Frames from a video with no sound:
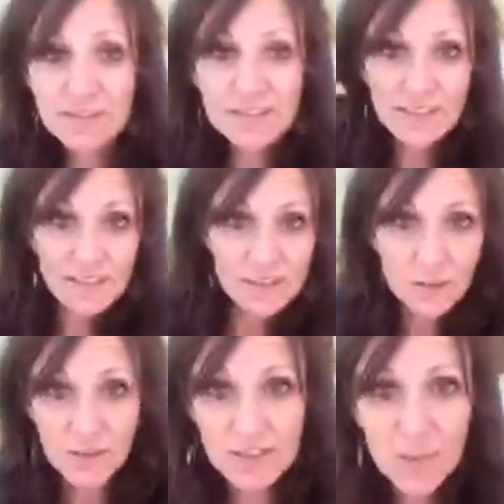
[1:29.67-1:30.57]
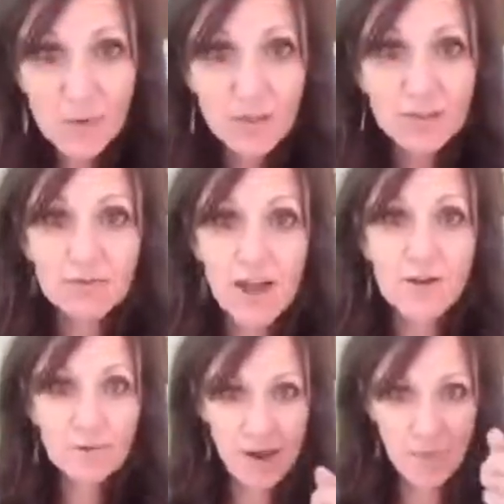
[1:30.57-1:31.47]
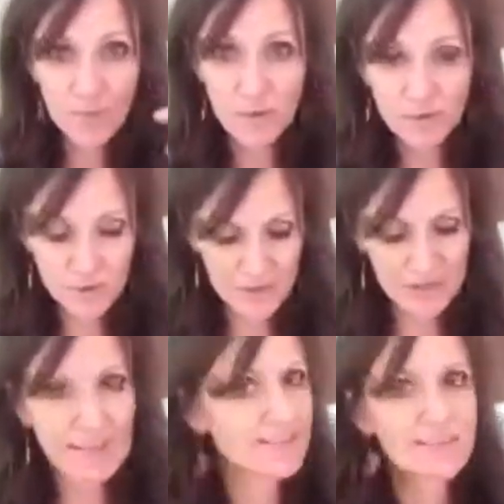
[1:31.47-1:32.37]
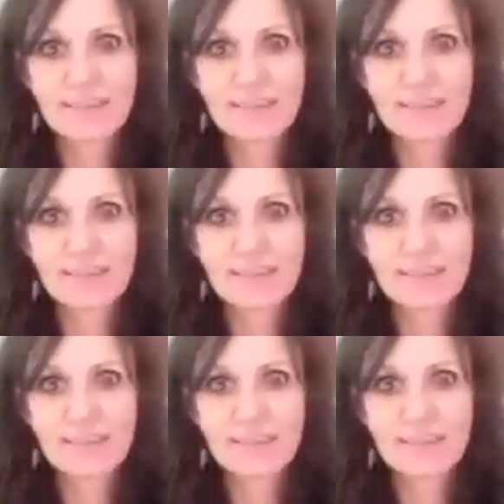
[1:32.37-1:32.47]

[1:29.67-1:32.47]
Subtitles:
to see these crazy birds flying around, those are the guineas.